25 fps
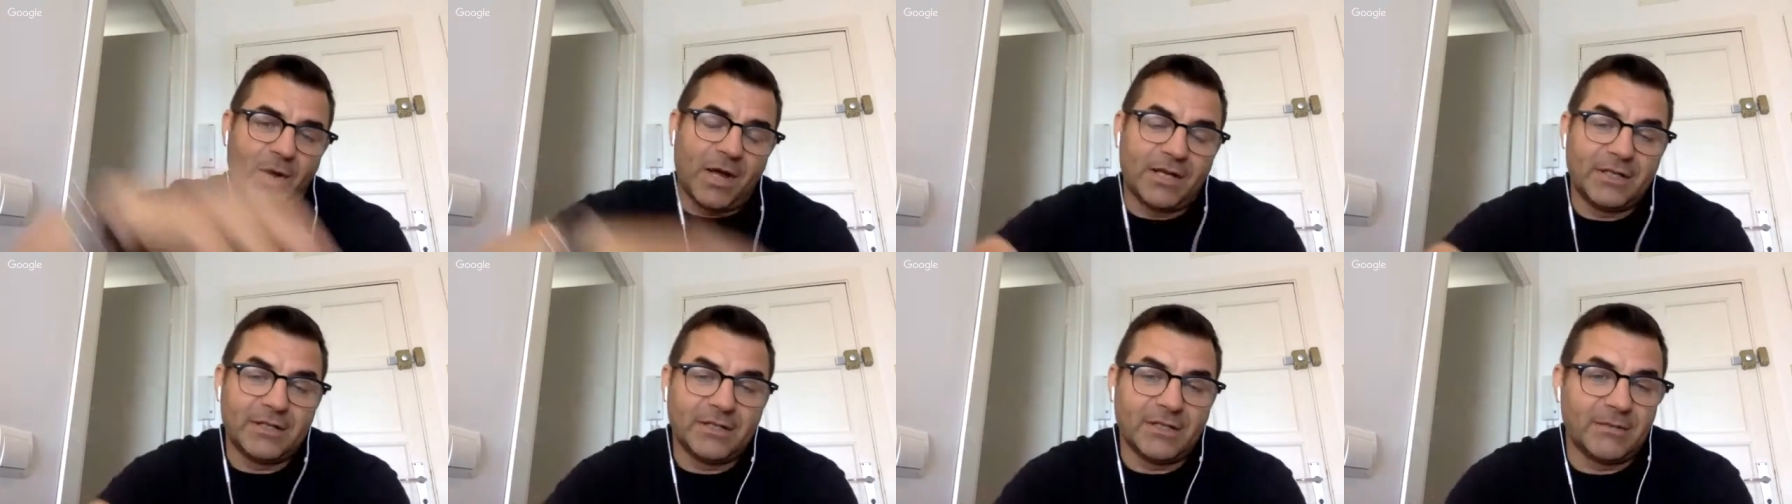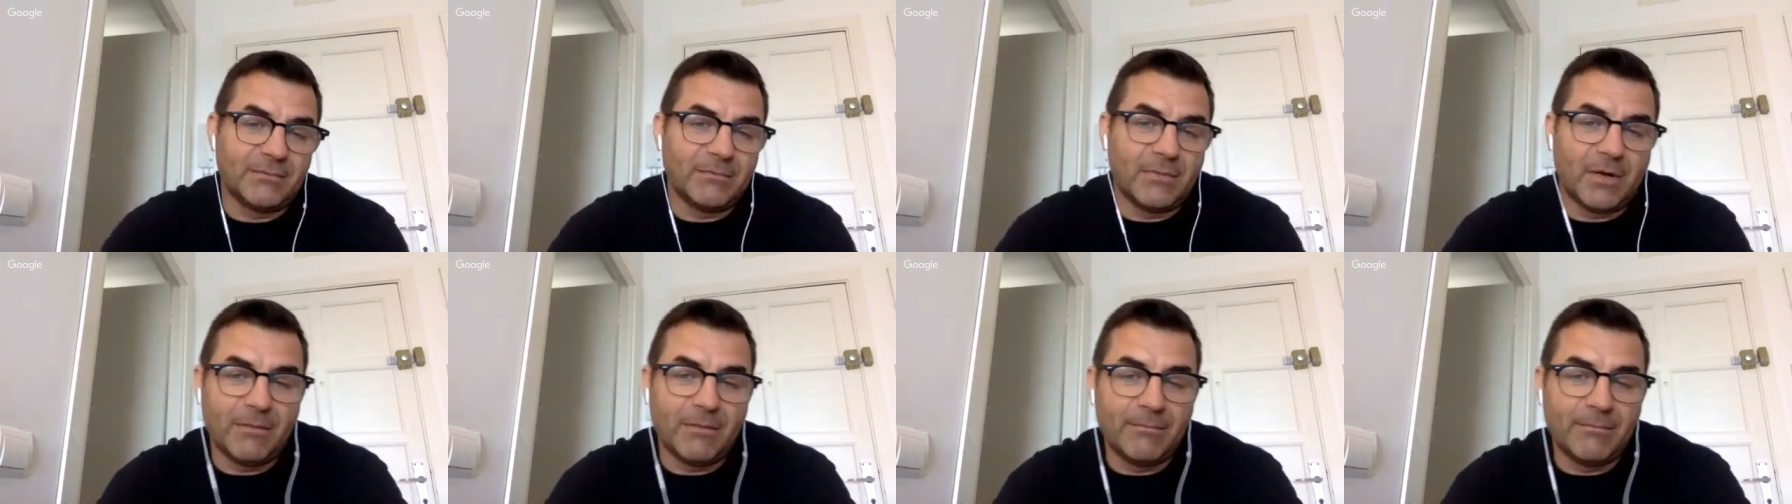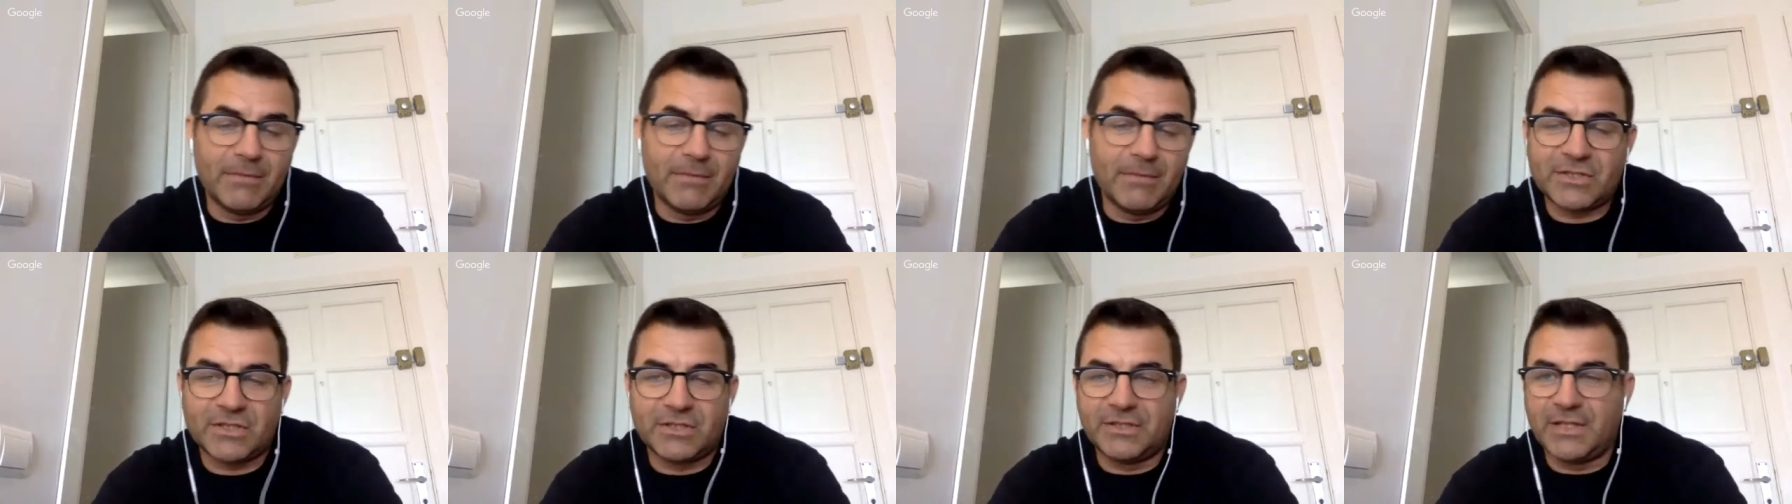went and my
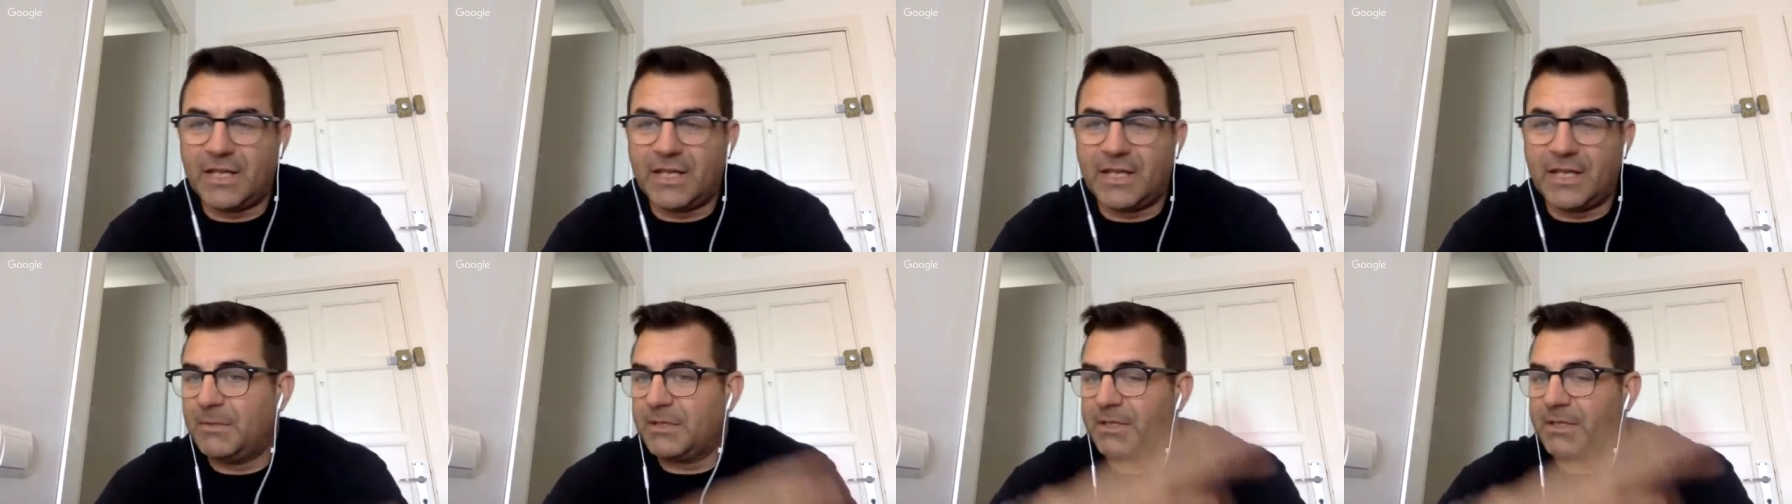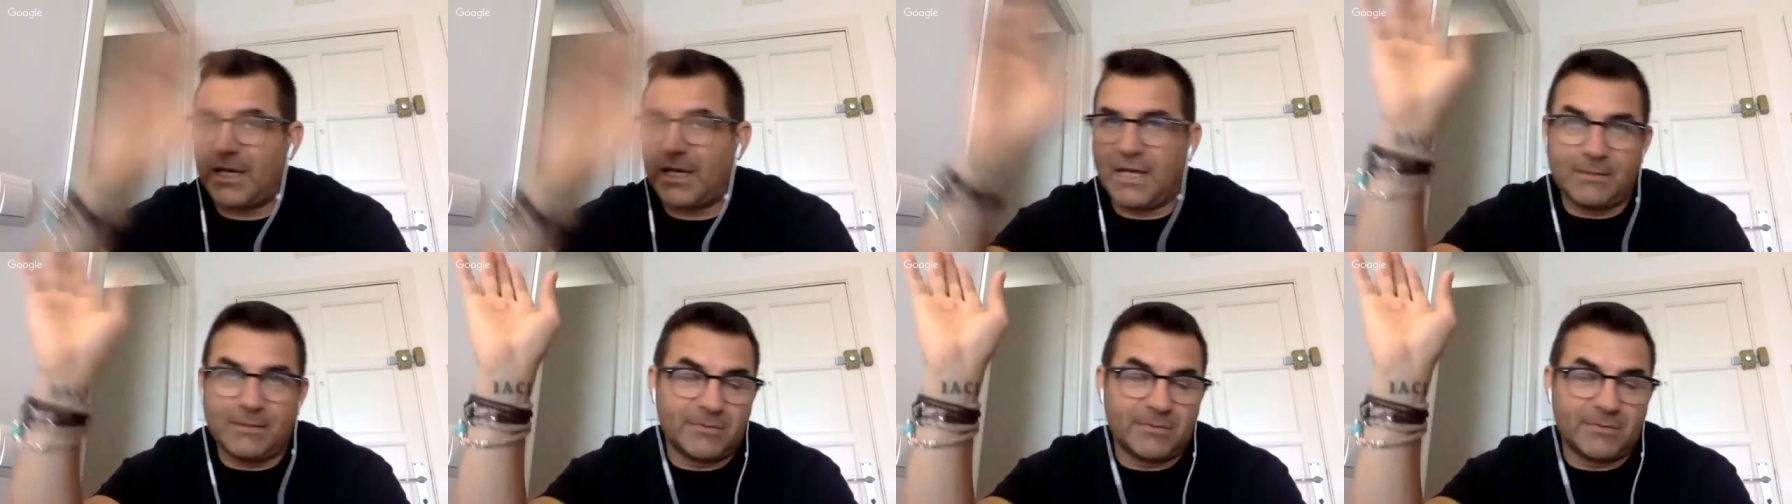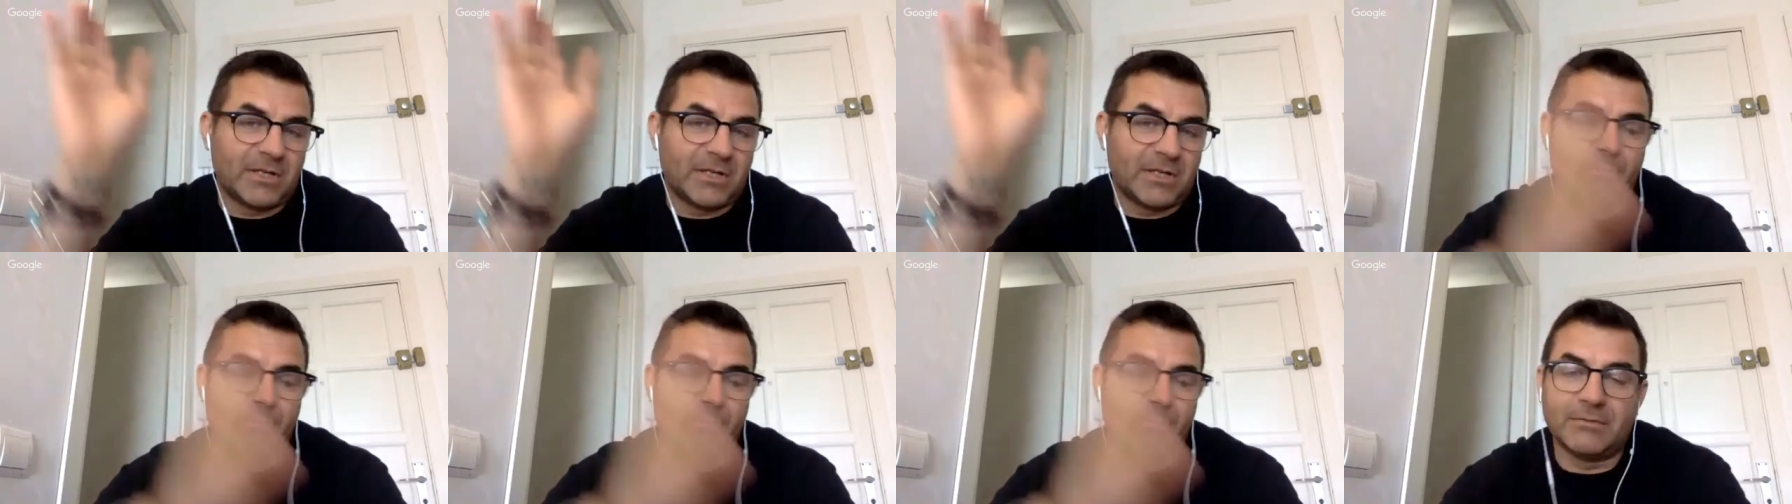mission then became to
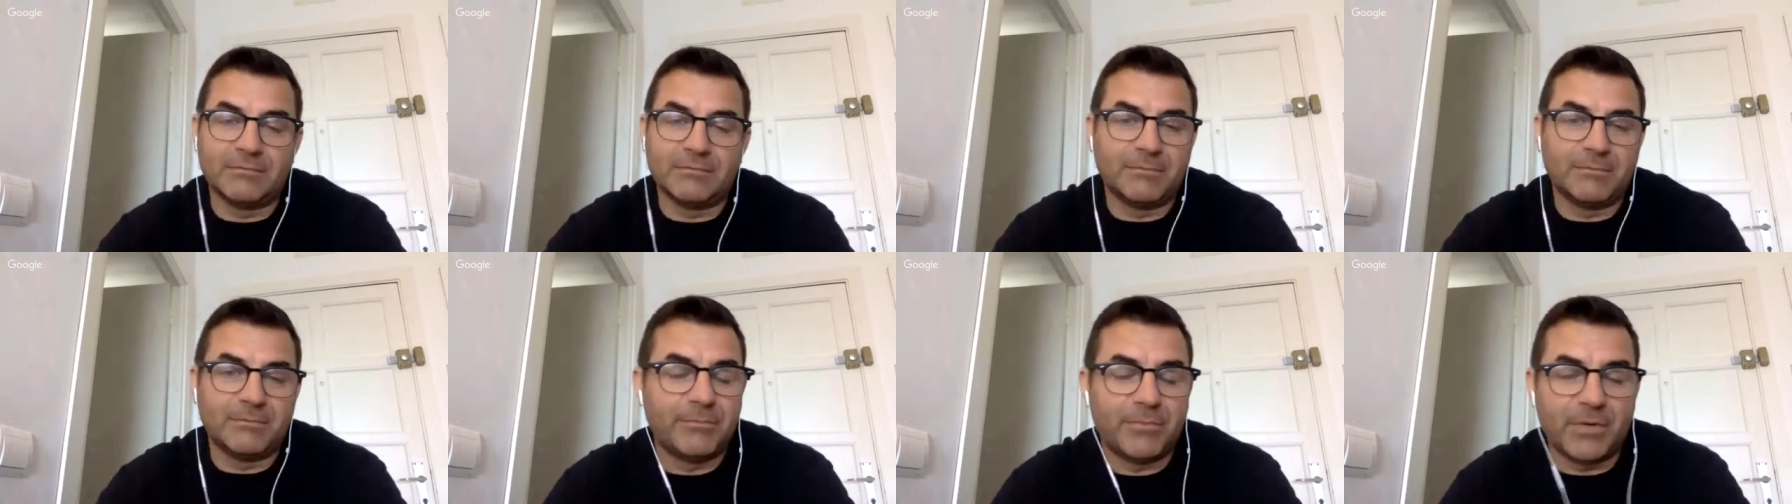come and